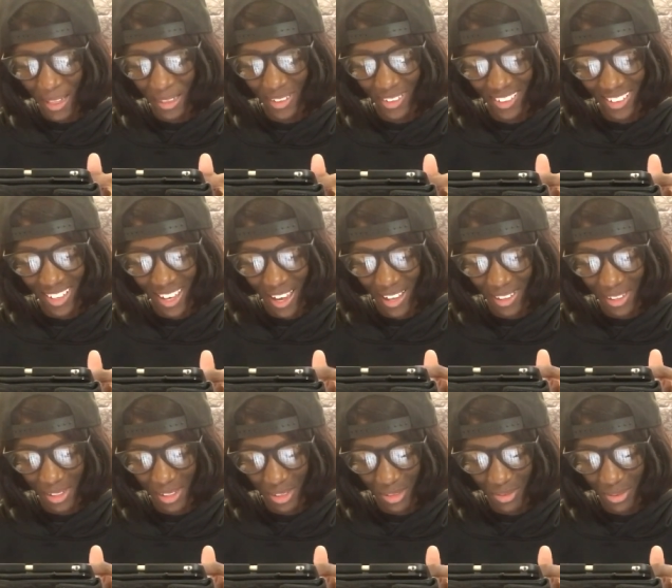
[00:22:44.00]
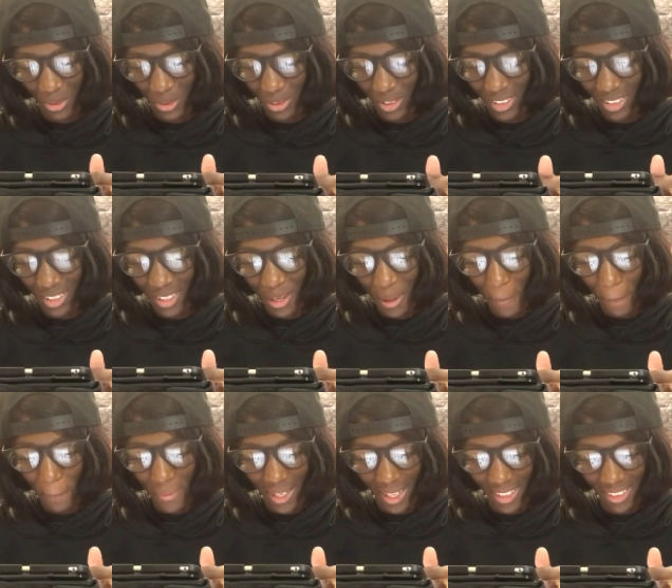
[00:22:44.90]
I literally had this in the folder,
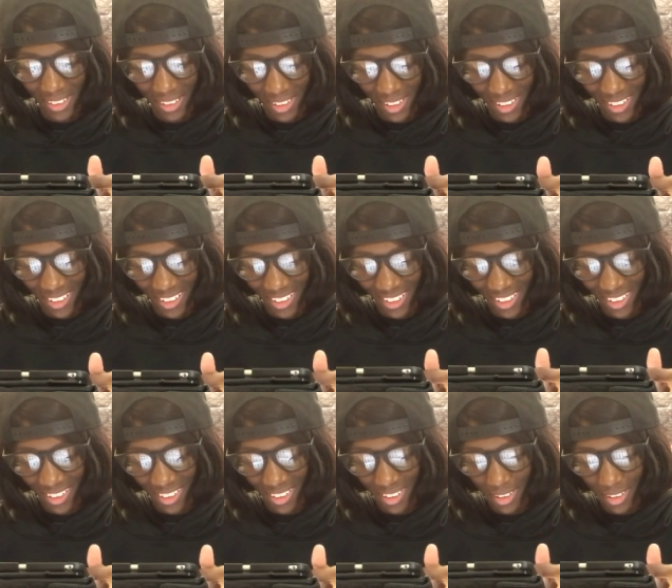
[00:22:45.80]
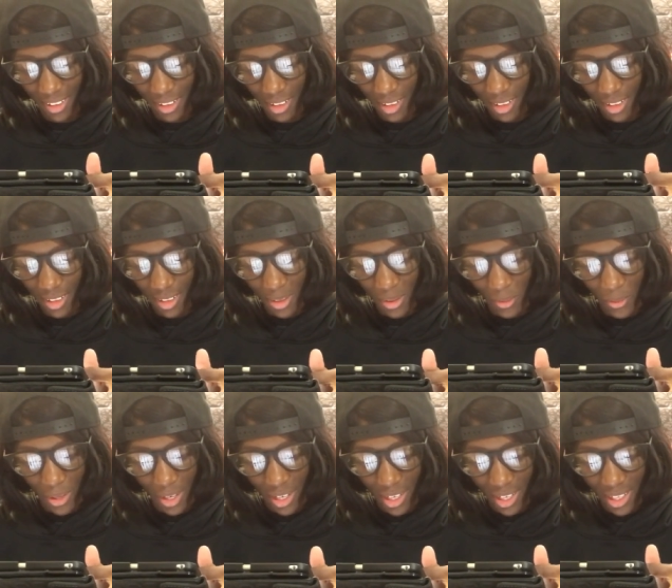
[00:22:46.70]
but I deleted it.
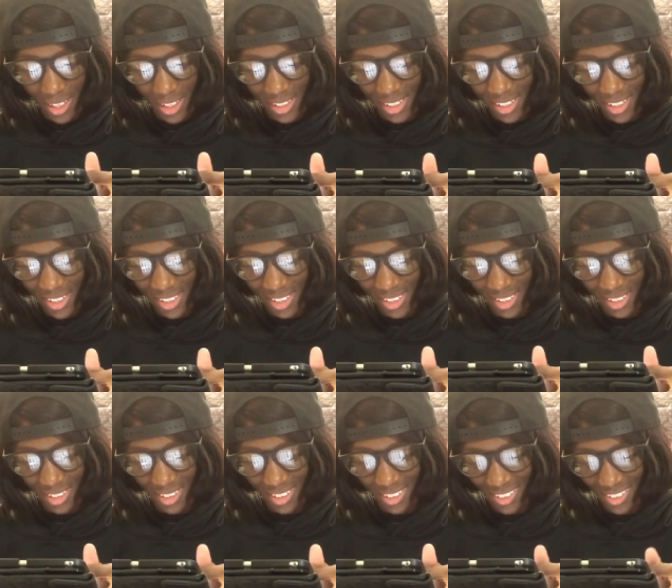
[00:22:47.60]
Where is this?